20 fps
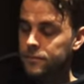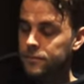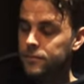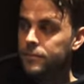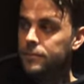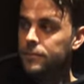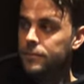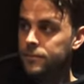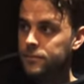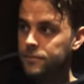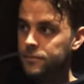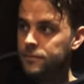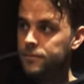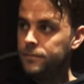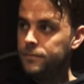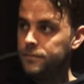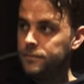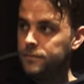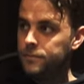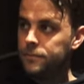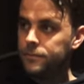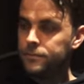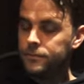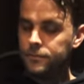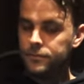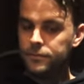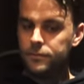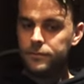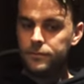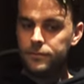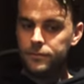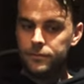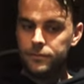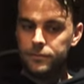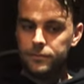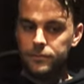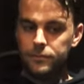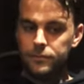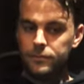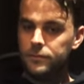
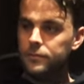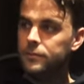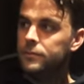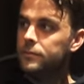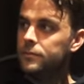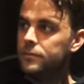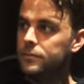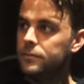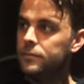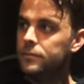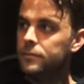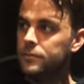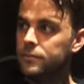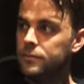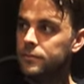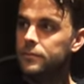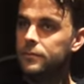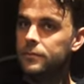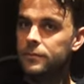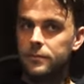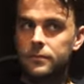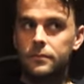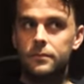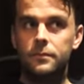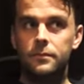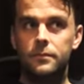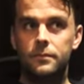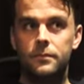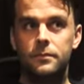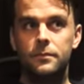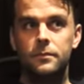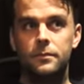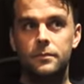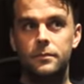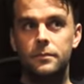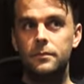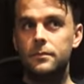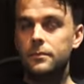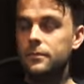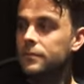
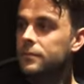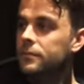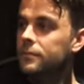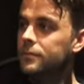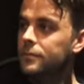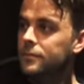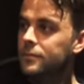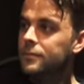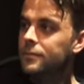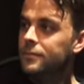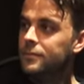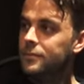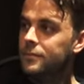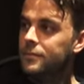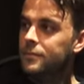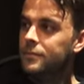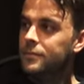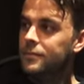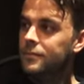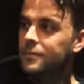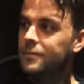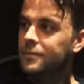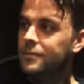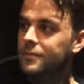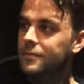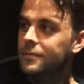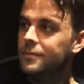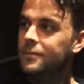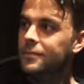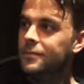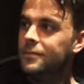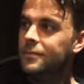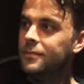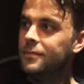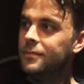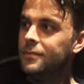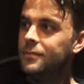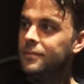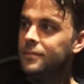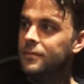
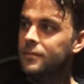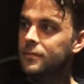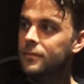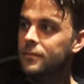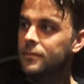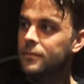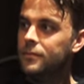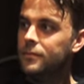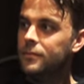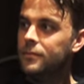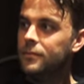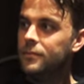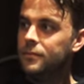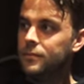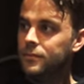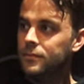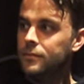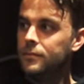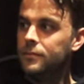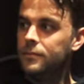(not speaking)